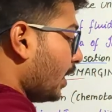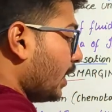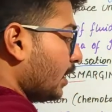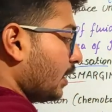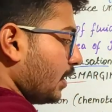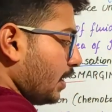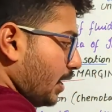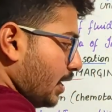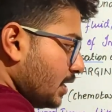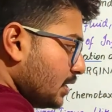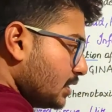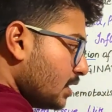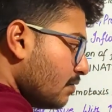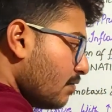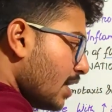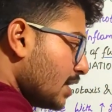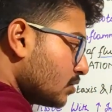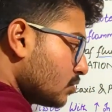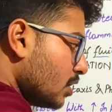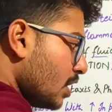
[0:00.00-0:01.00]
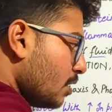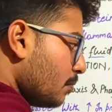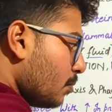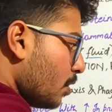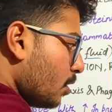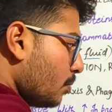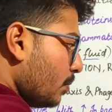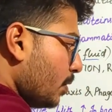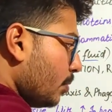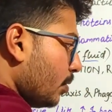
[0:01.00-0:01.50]
increase the vascular
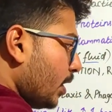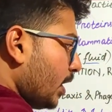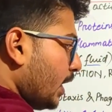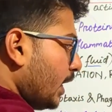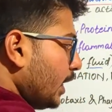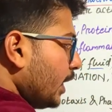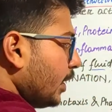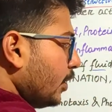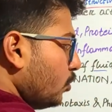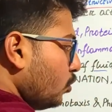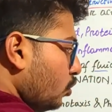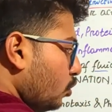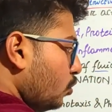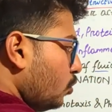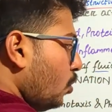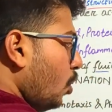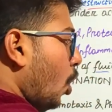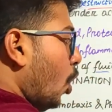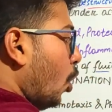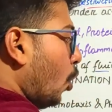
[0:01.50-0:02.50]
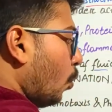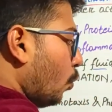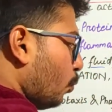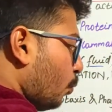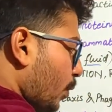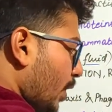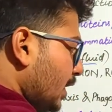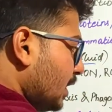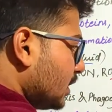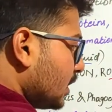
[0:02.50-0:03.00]
permeability, due to
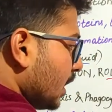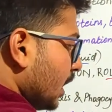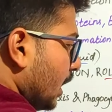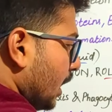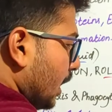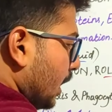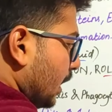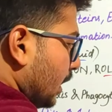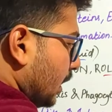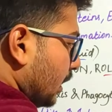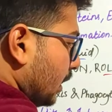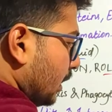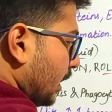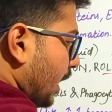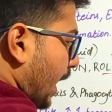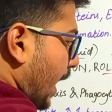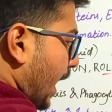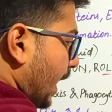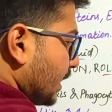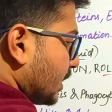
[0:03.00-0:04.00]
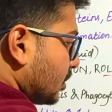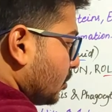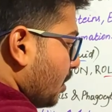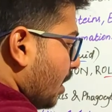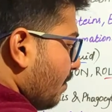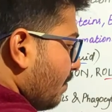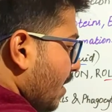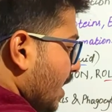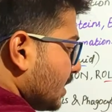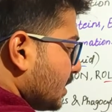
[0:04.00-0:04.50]
which the
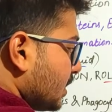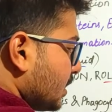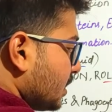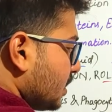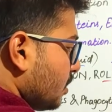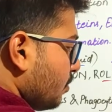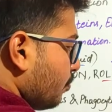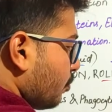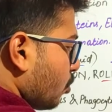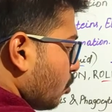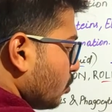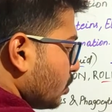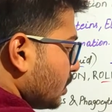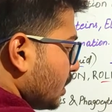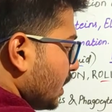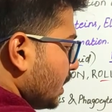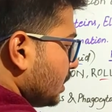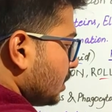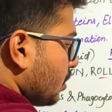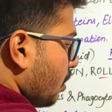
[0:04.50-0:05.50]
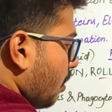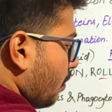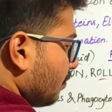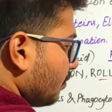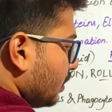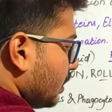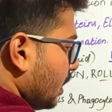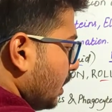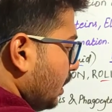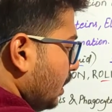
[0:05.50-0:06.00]
extravasation process
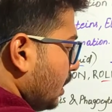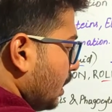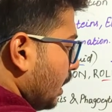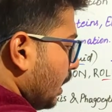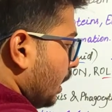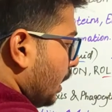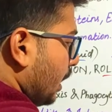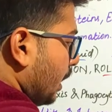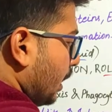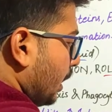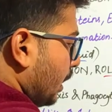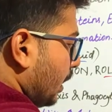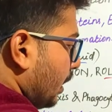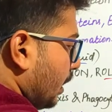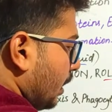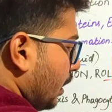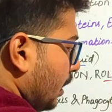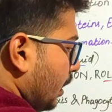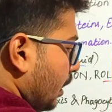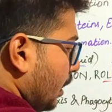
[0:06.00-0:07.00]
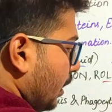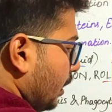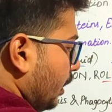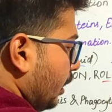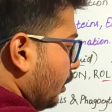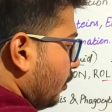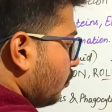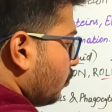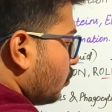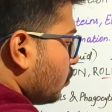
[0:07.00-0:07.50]
of the
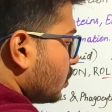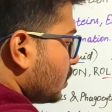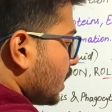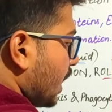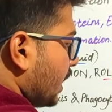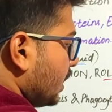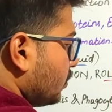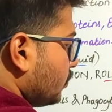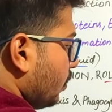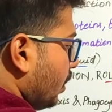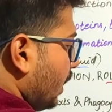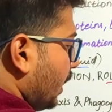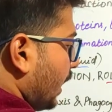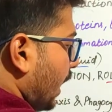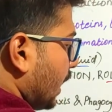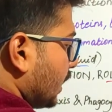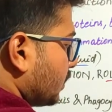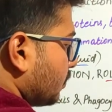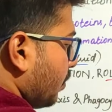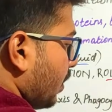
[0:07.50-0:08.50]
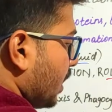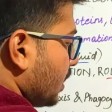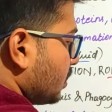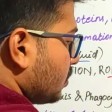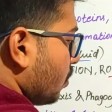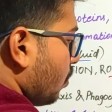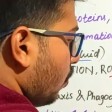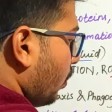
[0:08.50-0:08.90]
leukocytes will take place.